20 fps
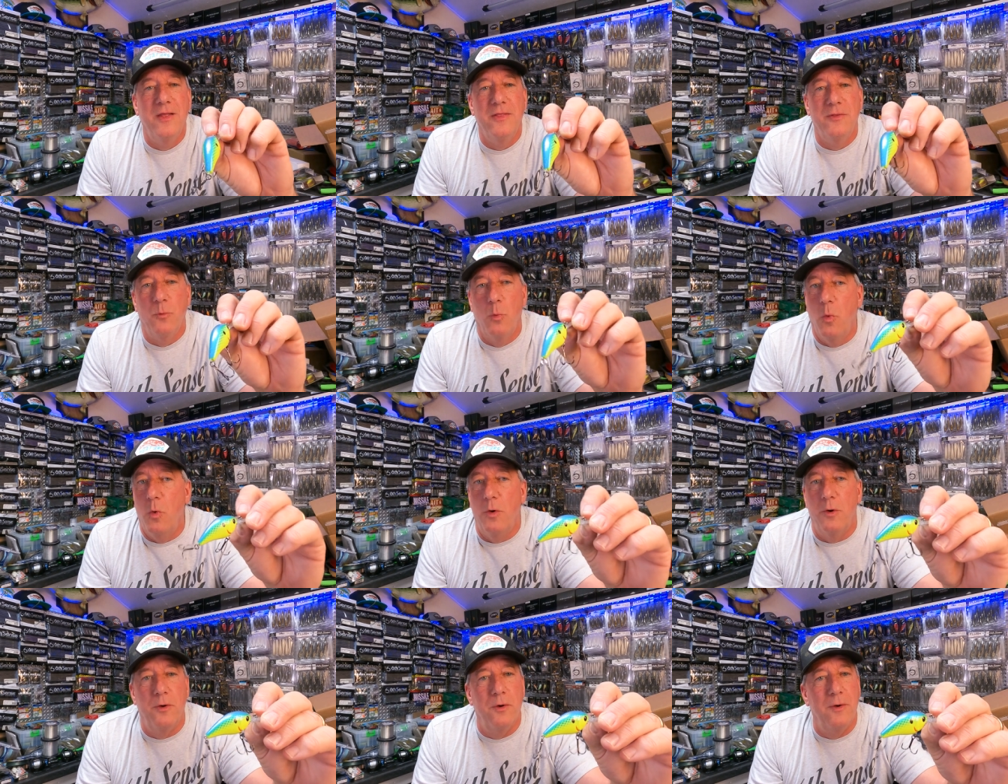the
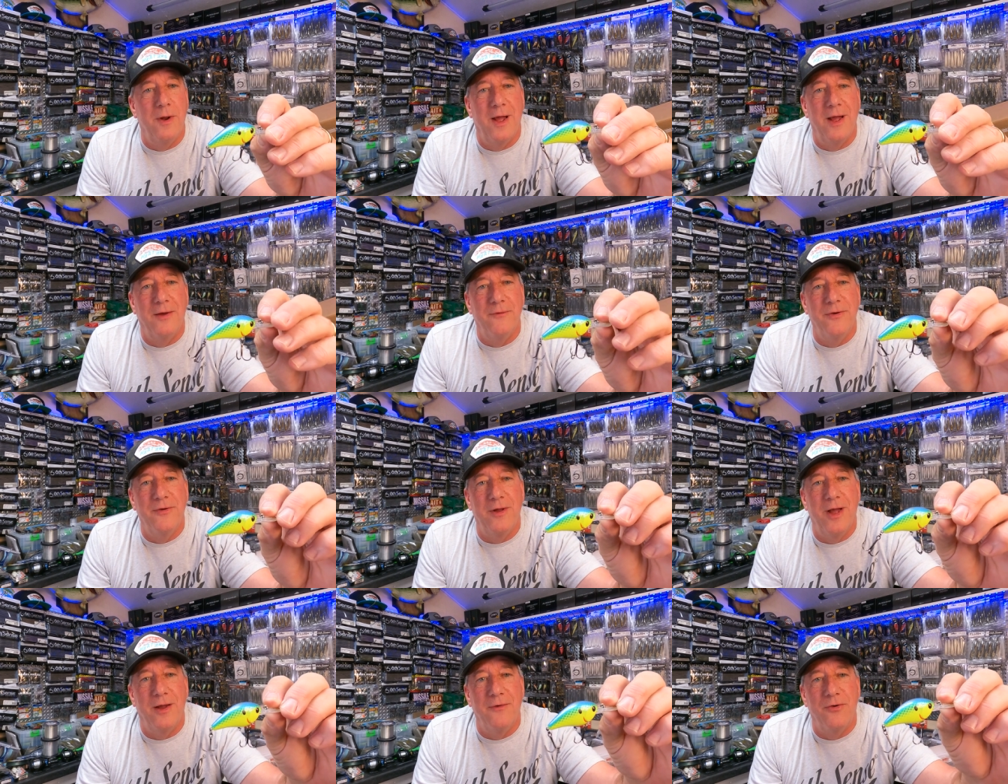water
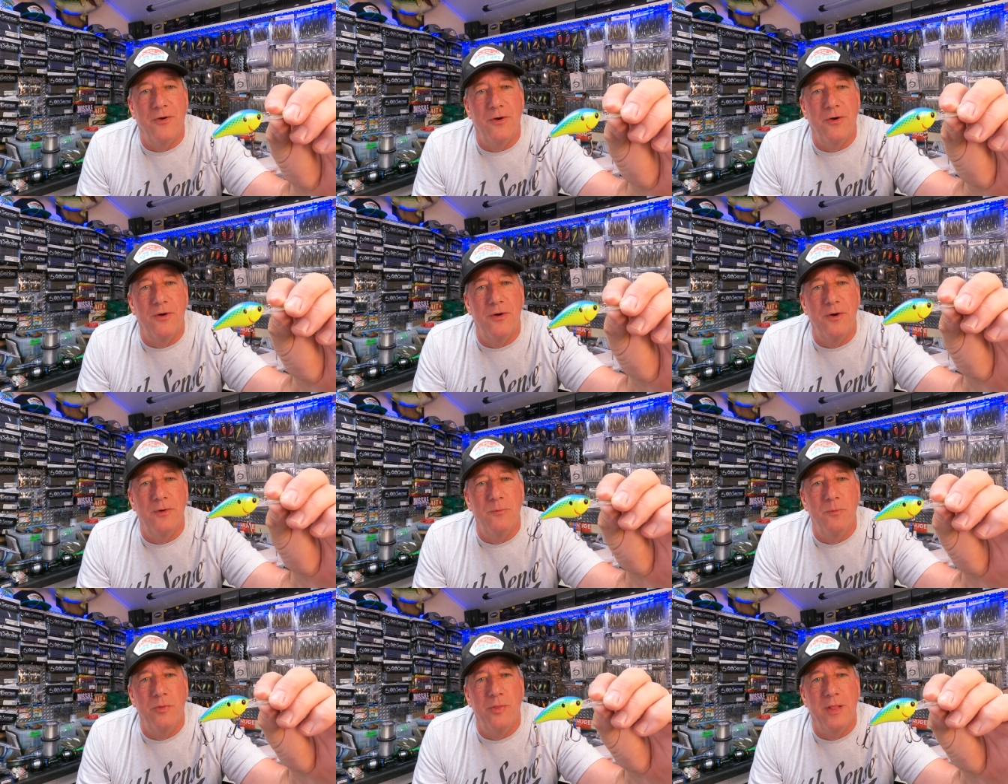I've
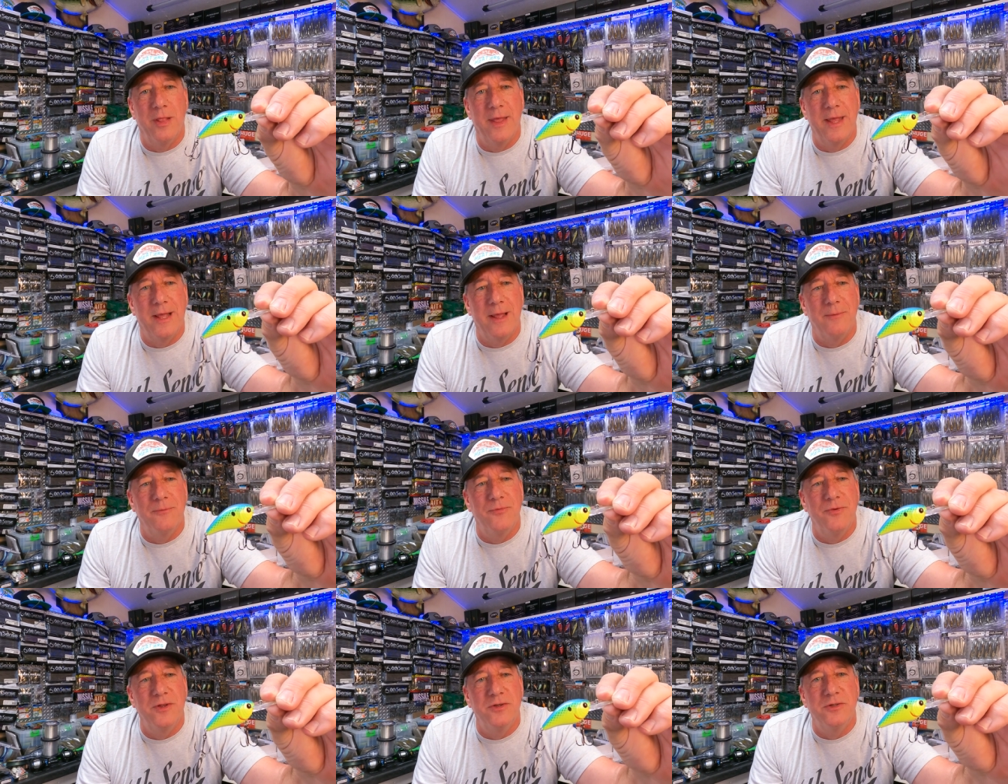heard with the lake
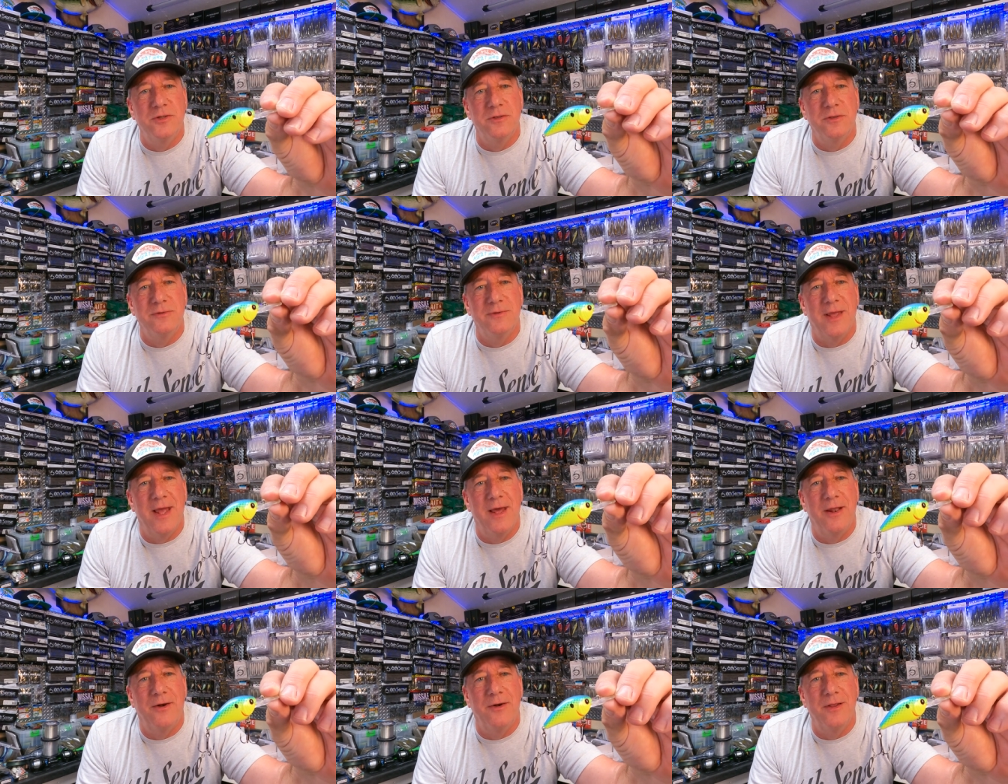I'm fishing
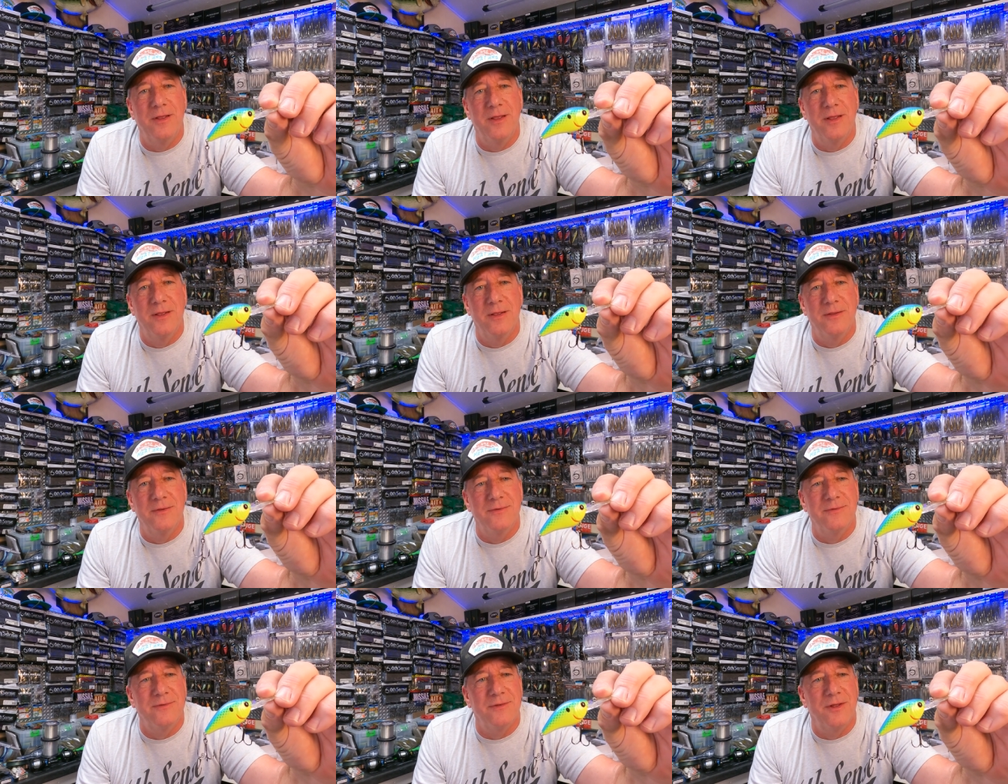Saturday
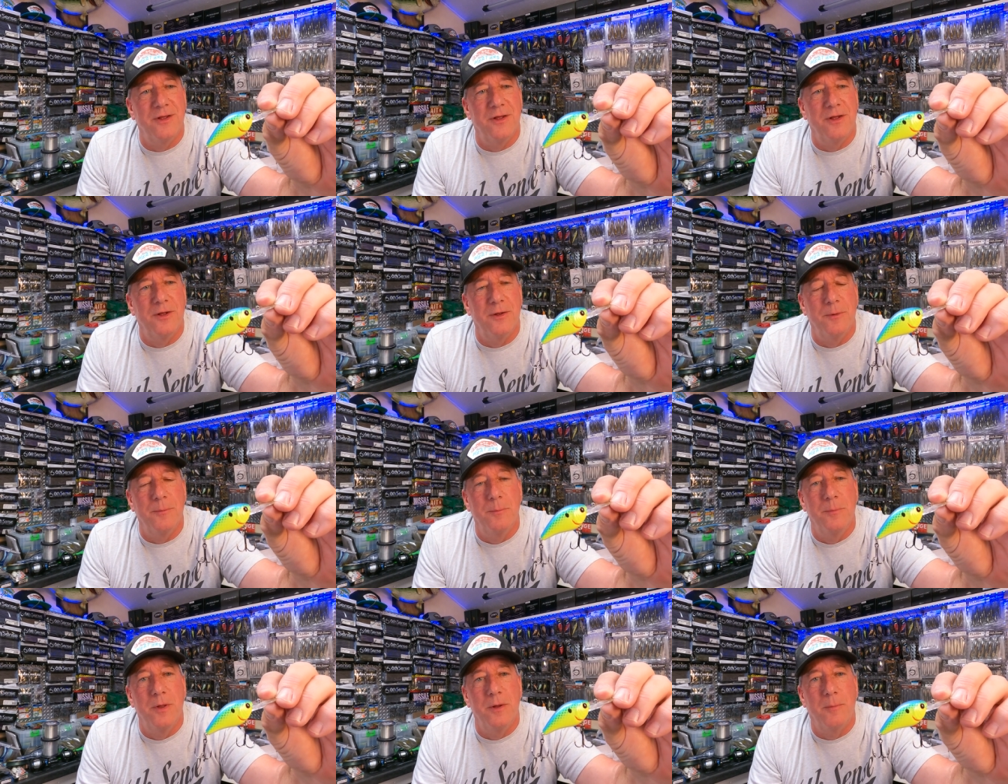is
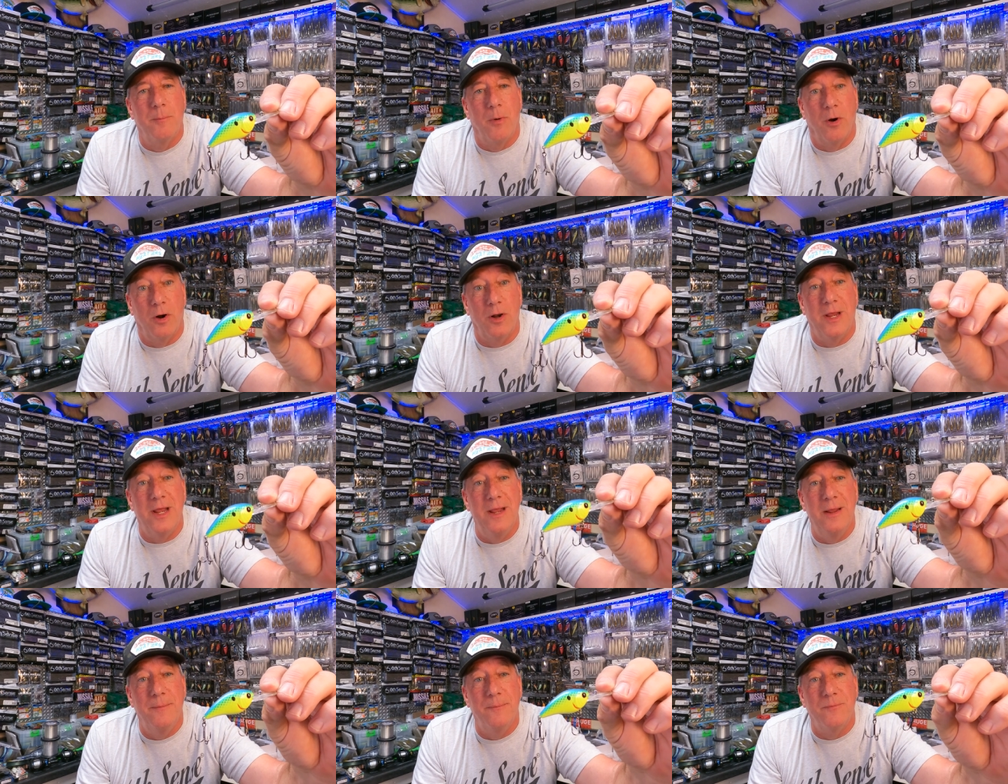
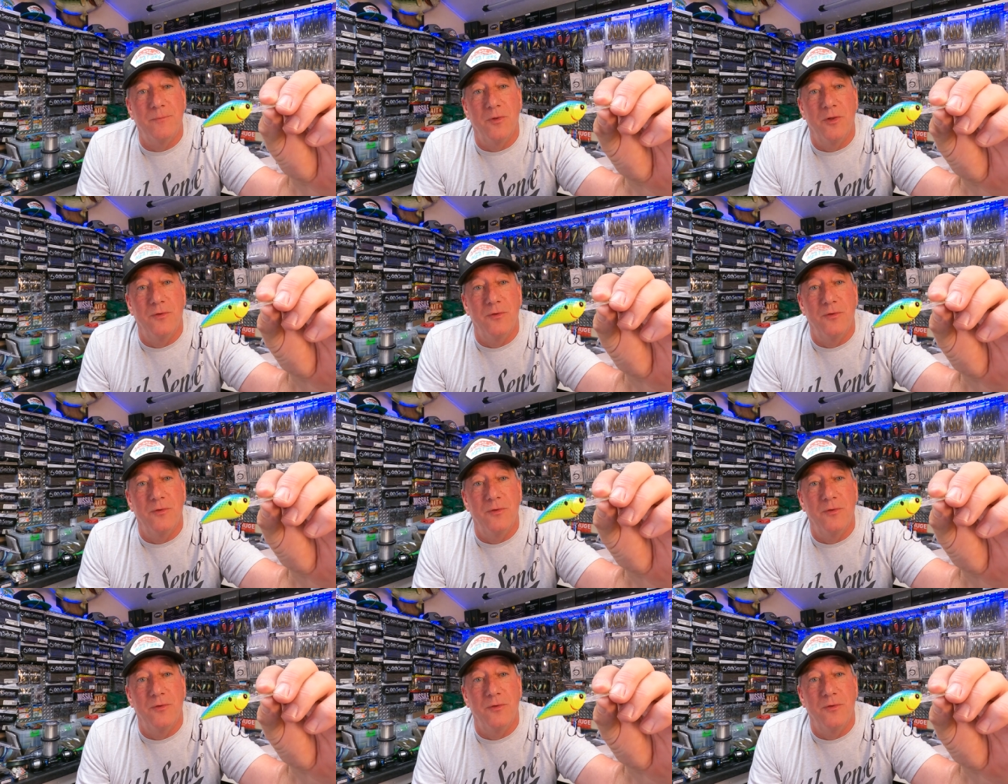murky.